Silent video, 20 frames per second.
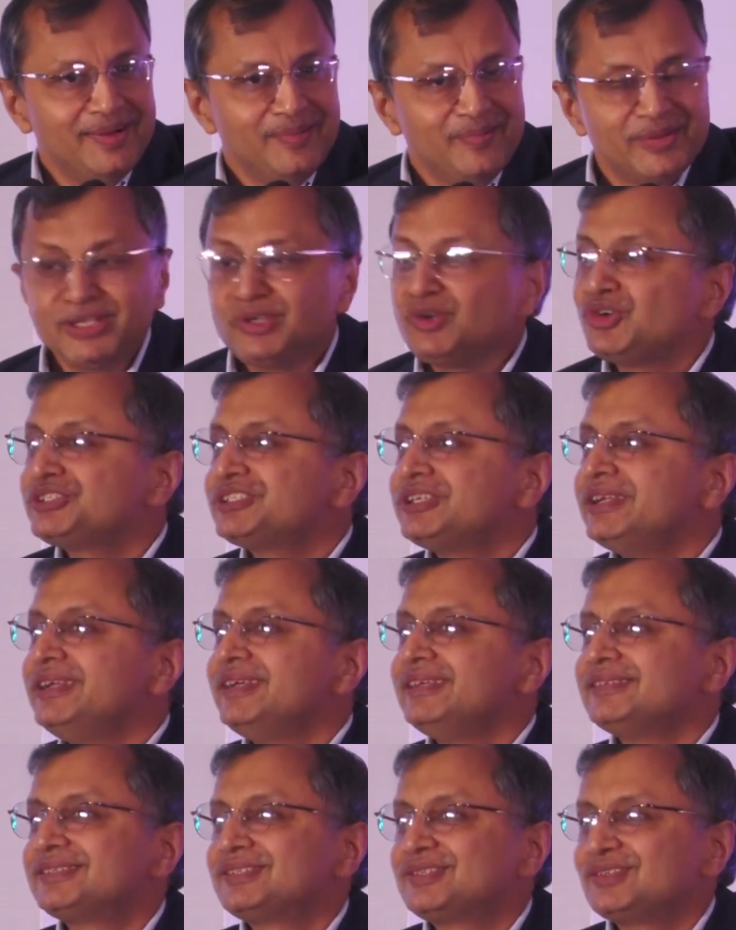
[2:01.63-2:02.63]
But the question
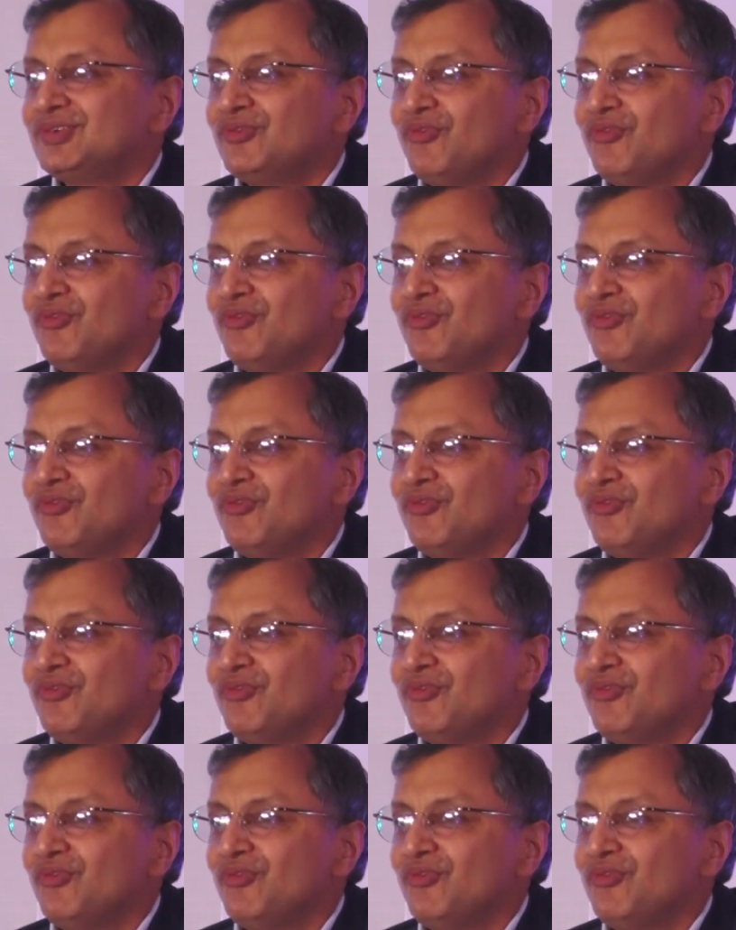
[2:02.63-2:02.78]
is,